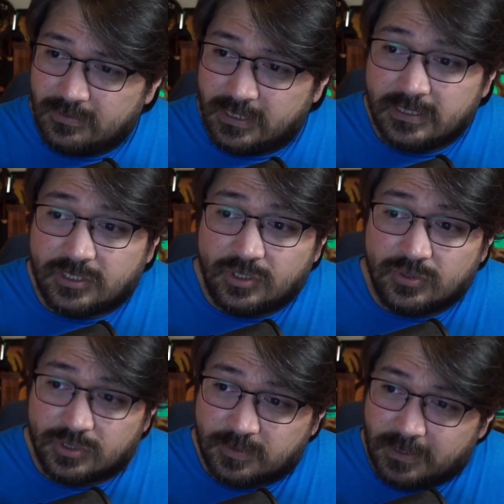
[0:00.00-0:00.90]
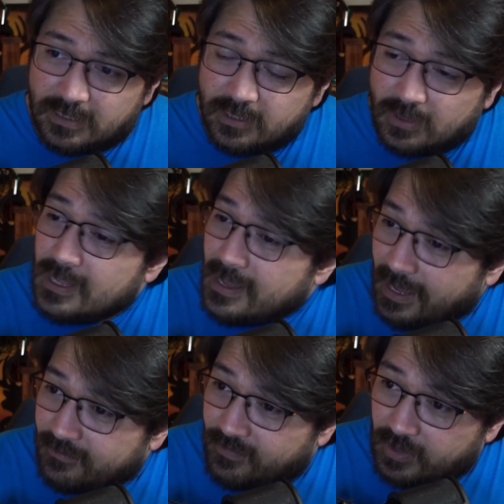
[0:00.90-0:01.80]
It is used but little,
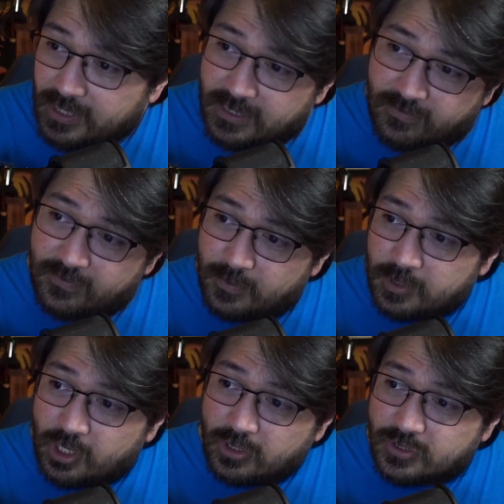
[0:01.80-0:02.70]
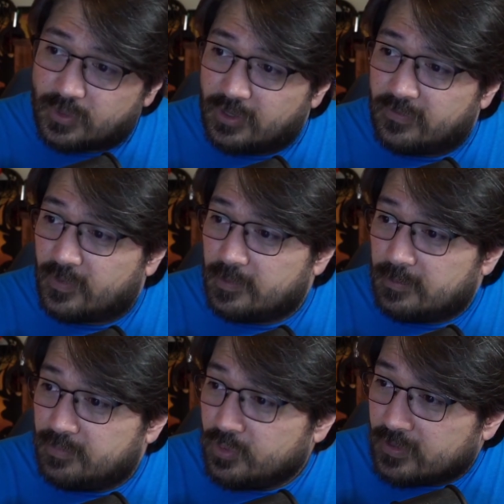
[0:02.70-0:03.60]
and very different from the coach road from the
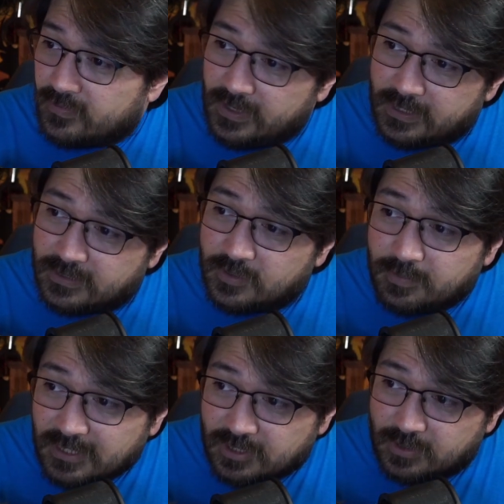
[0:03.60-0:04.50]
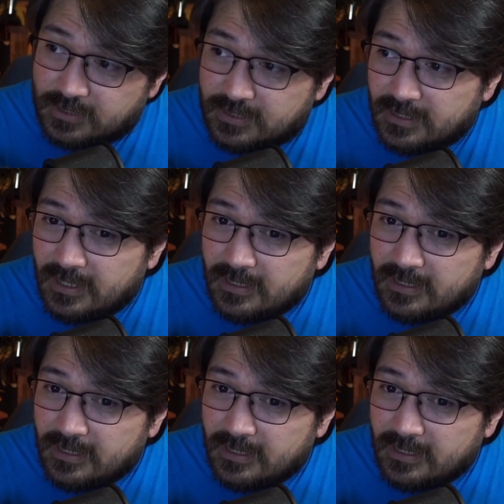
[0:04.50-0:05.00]
Bukovina to Bistritz,